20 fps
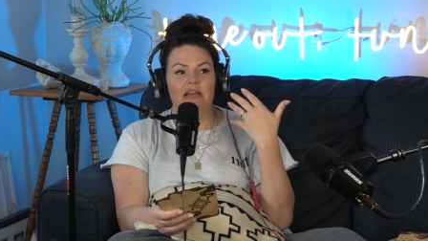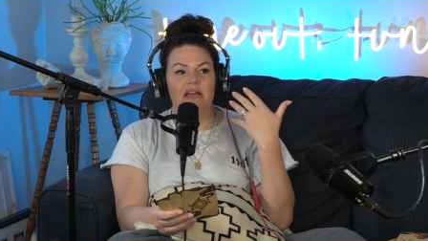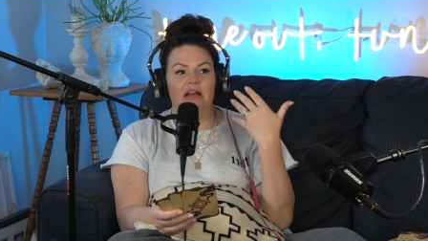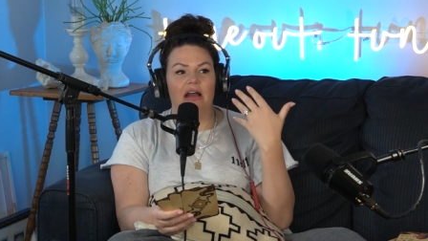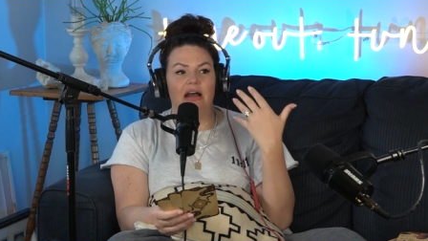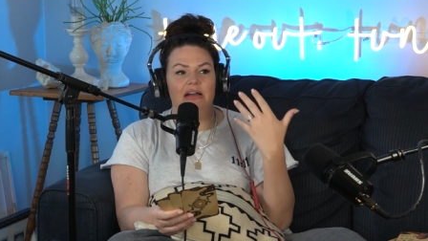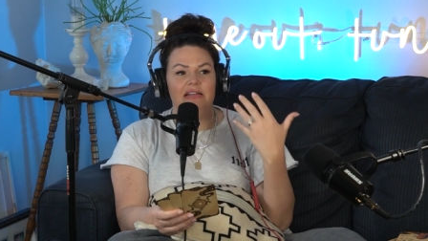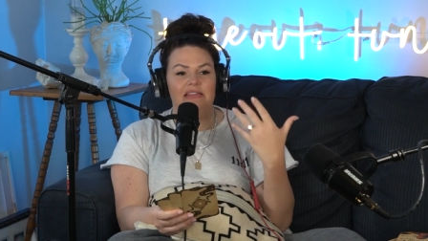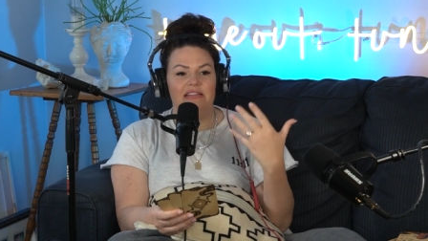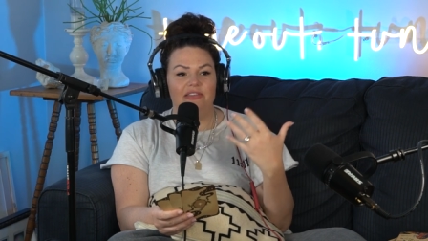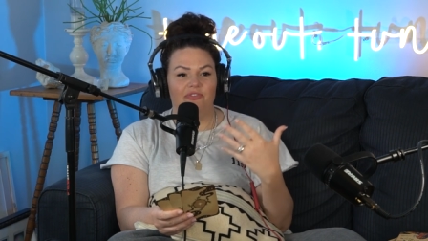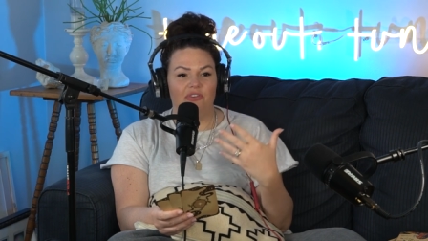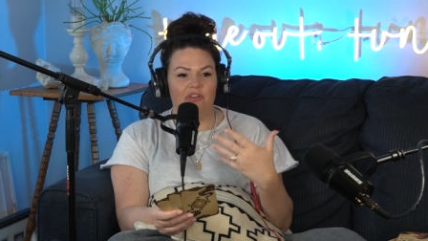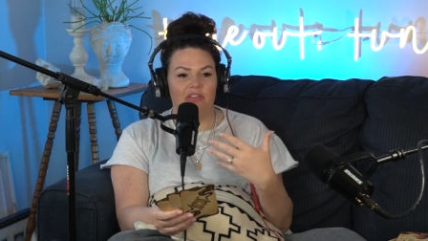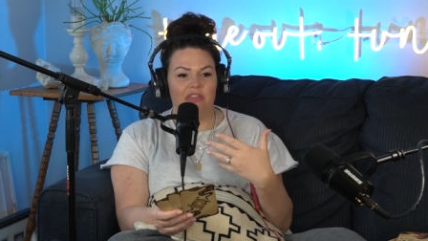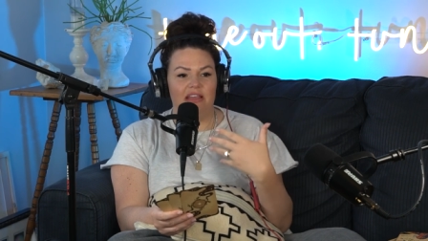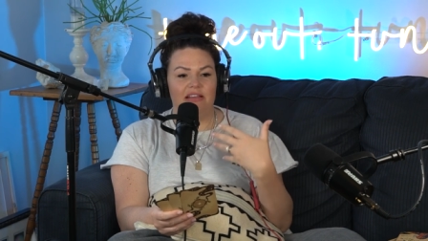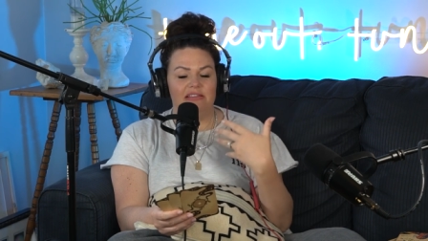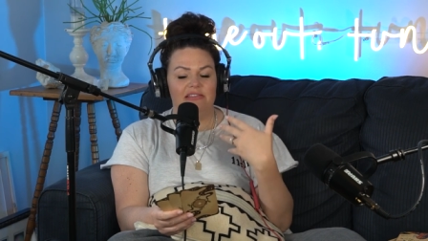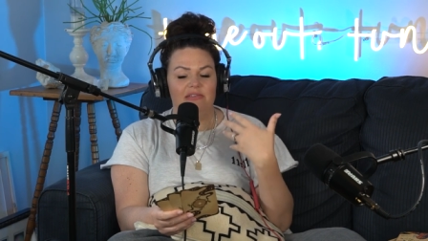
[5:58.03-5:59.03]
uh, different
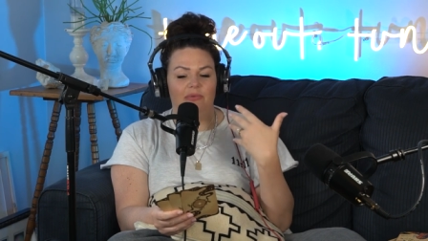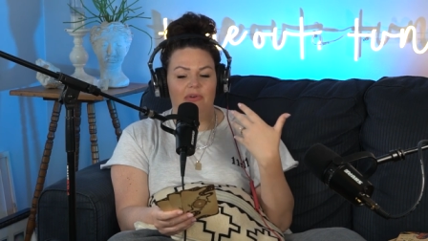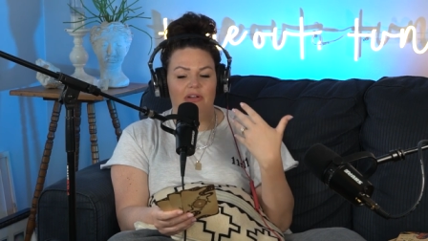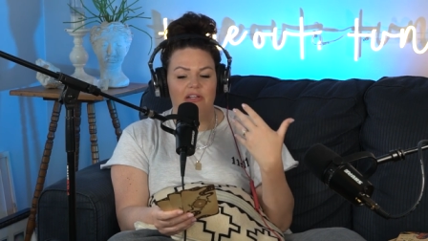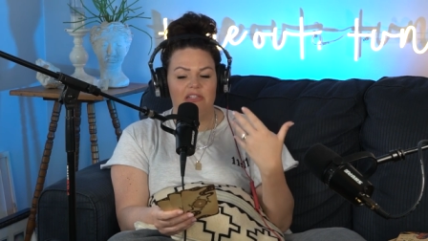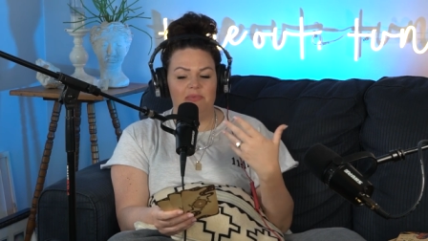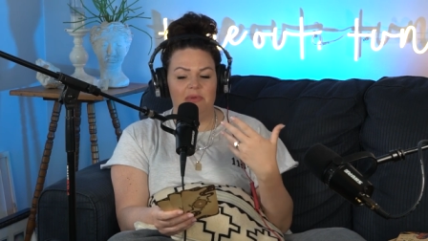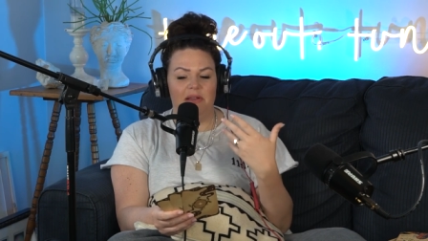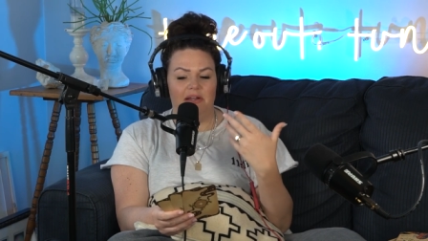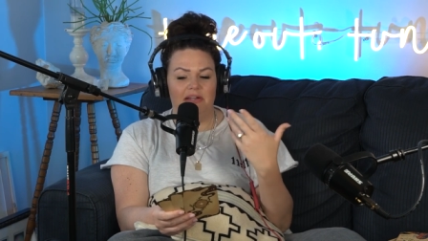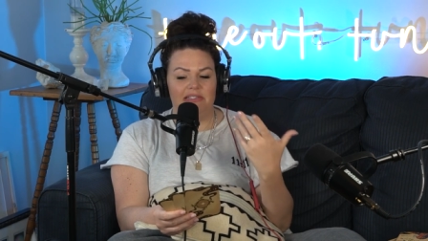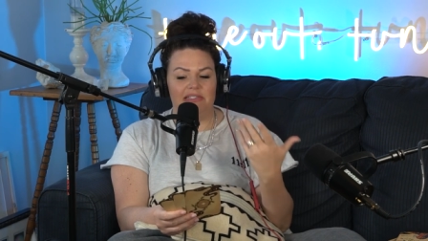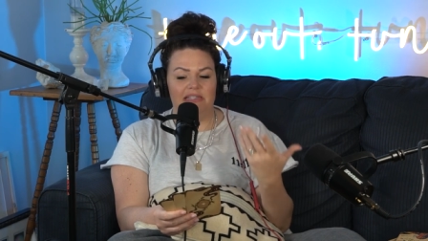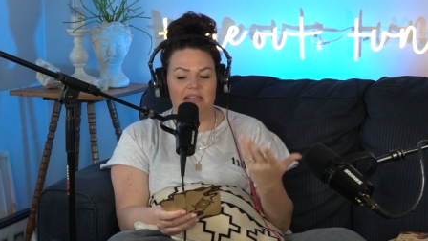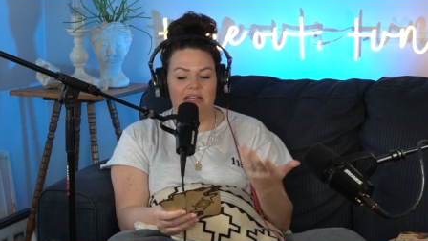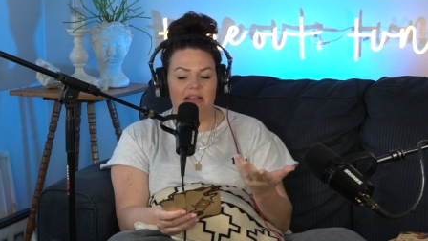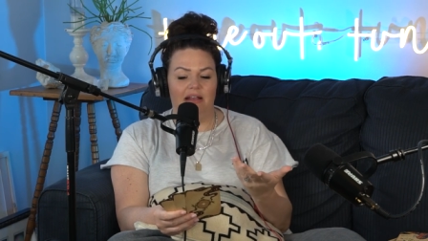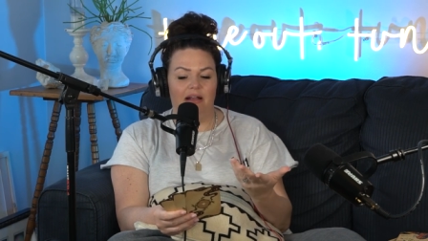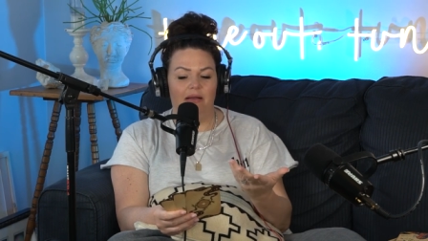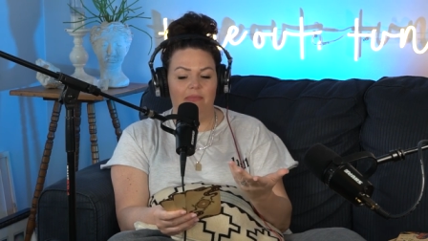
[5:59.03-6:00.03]
things that we're
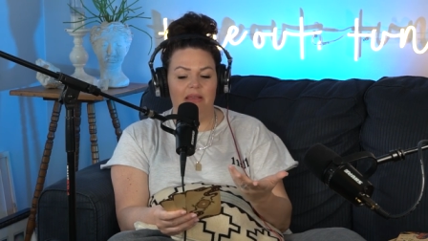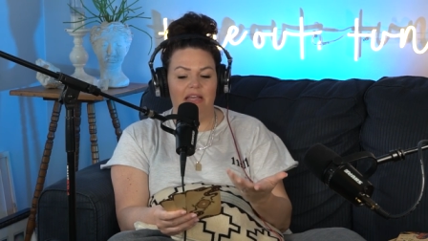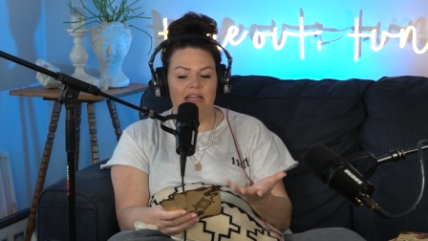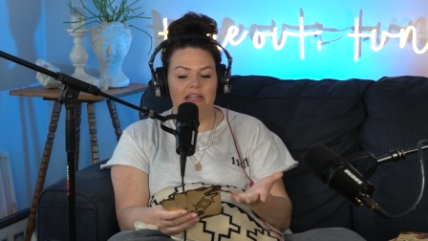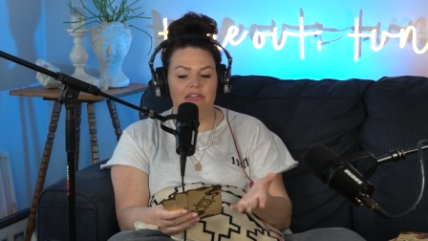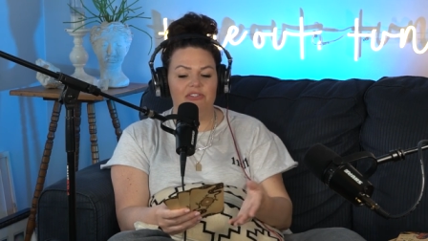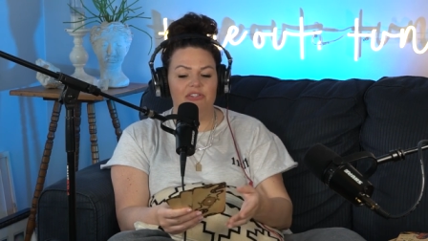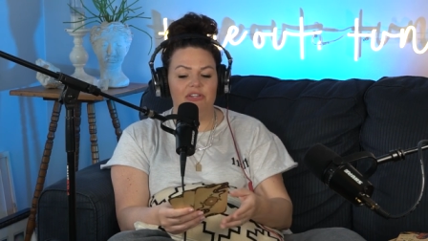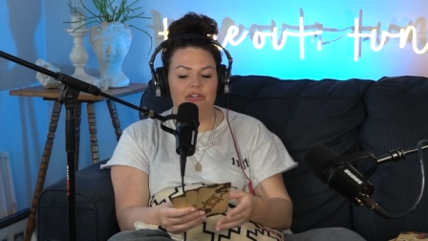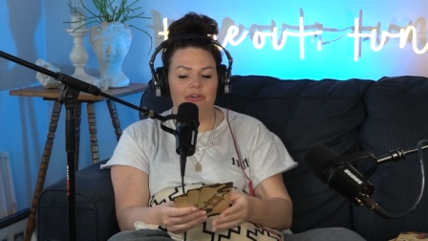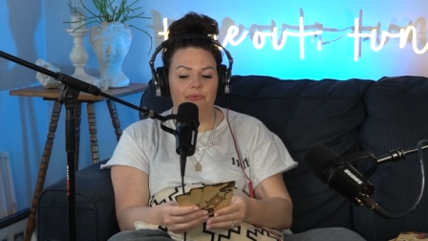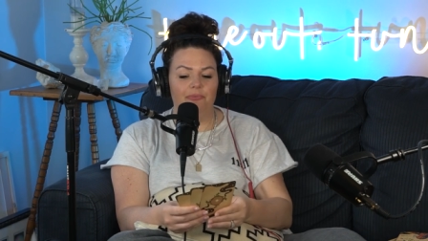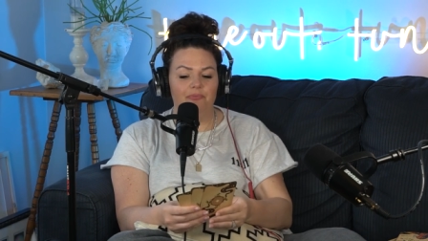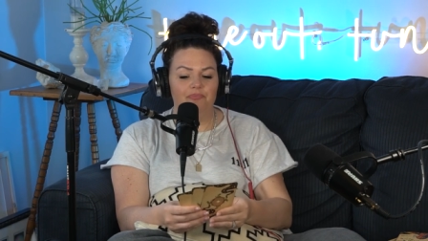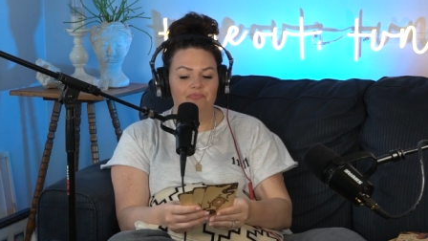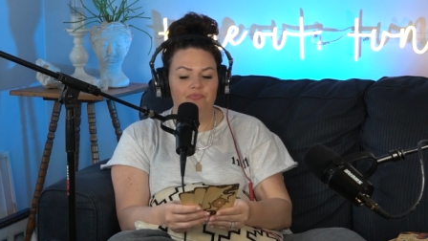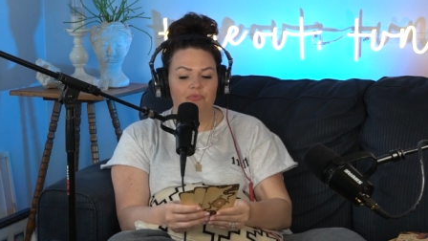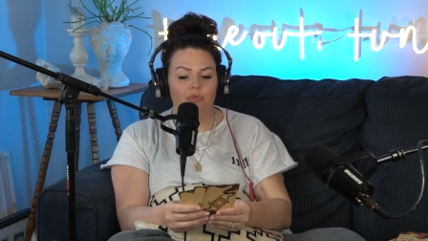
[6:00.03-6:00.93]
experiencing and coming into.